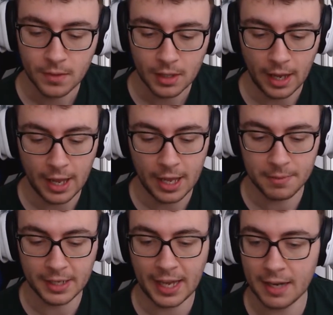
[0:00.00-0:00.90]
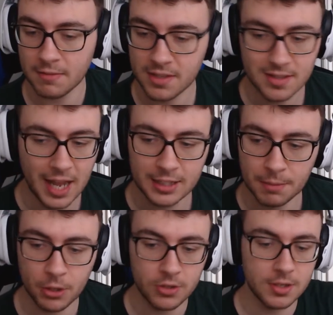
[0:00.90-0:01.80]
Again, standard
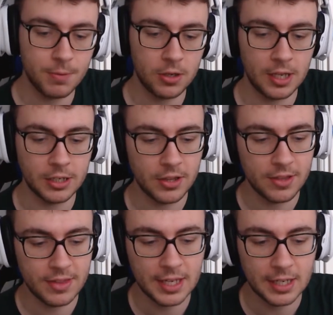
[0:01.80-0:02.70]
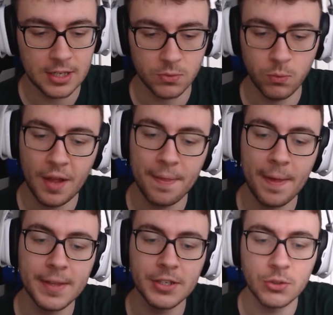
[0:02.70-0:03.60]
buttons, but another thing as well that
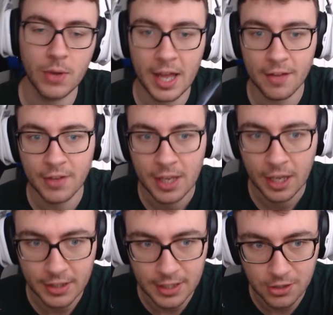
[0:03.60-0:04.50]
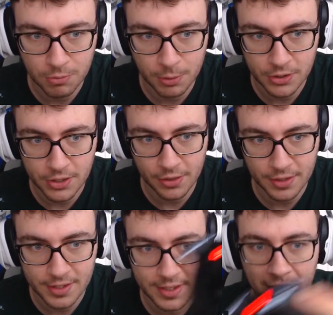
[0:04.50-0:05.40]
they do have are these new buttons on the
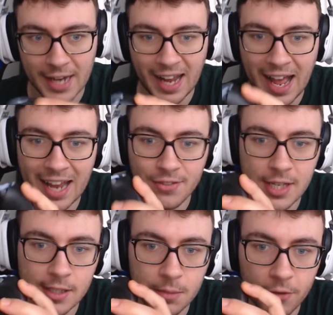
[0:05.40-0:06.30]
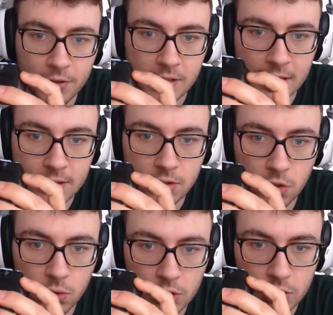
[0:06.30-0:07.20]
side. I've taken them off because I
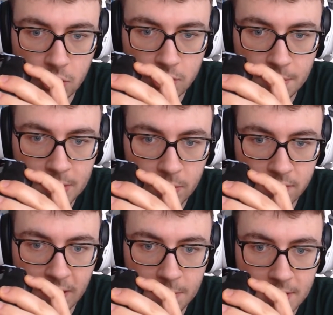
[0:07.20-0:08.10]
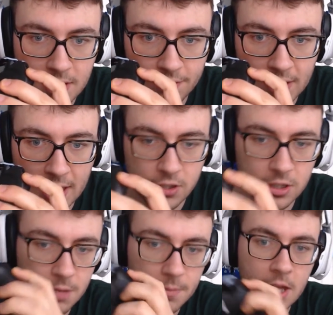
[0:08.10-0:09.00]
don't use them and I was finding myself catching
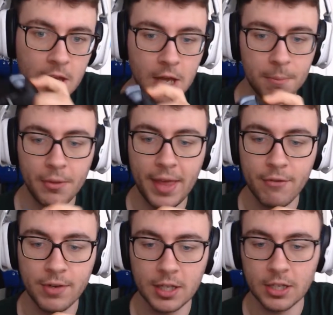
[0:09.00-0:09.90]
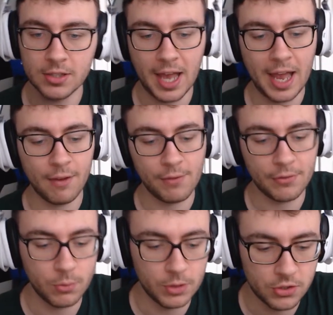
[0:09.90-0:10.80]
them, but they're really good to have if
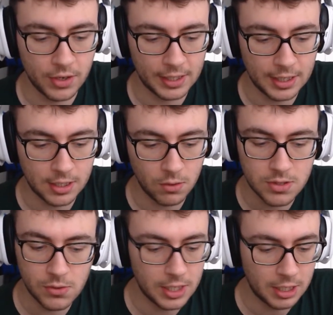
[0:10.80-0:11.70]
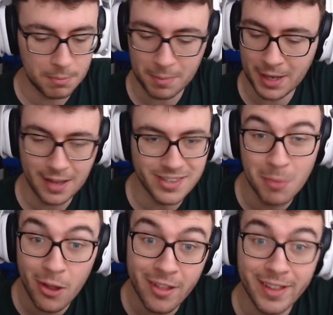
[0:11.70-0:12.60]
you want to try and get used to it. You can maybe add some
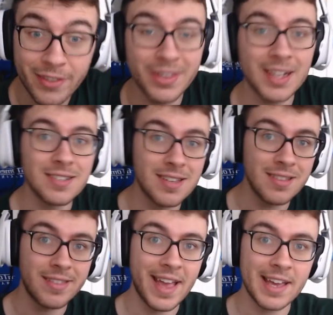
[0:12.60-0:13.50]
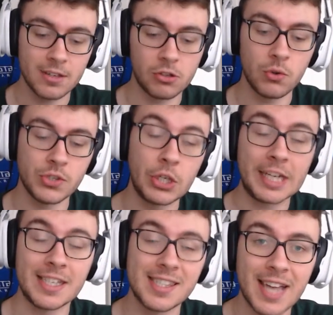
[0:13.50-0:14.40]
other little things in there. Of course, you can
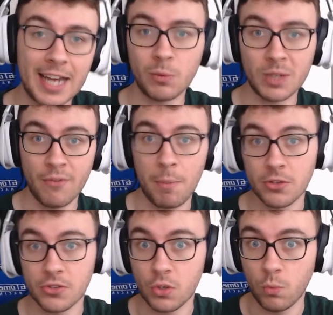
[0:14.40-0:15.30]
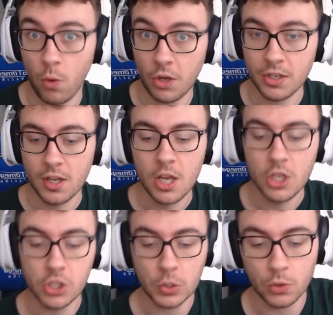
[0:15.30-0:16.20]
assign whatever buttons you want
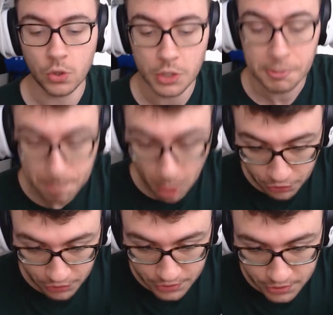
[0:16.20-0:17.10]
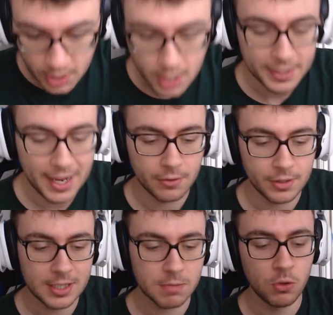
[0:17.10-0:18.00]
to those buttons. Now,
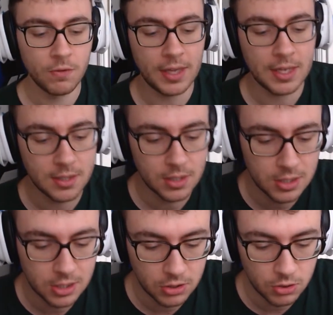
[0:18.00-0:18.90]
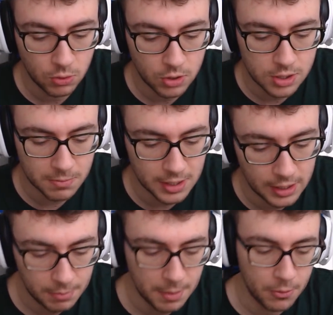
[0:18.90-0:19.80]
let's move into something a
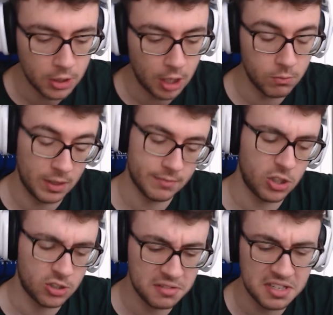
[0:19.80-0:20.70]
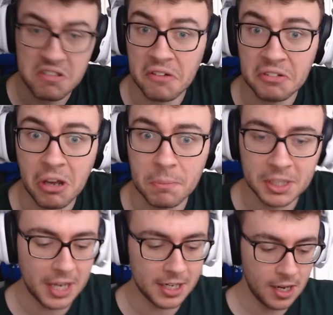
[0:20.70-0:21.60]
little bit more, well, not necessarily complicated,